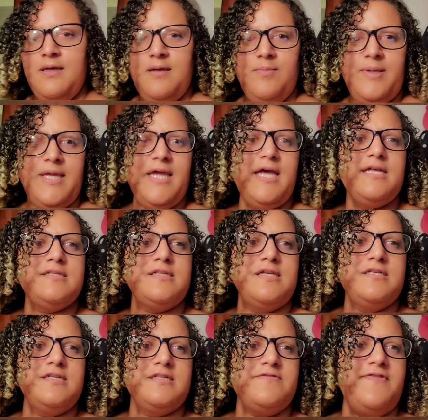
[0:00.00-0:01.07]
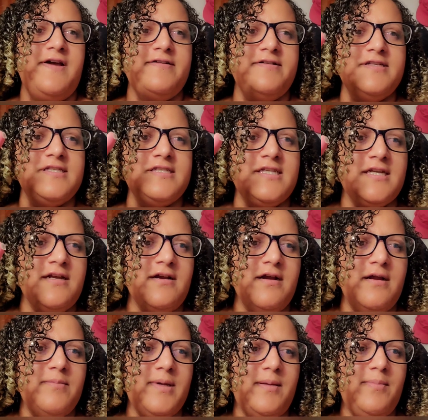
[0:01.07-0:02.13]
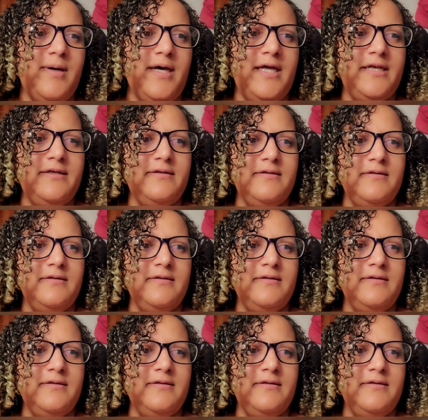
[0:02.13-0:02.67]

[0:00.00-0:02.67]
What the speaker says: P.S. I just found a sticker on my butt.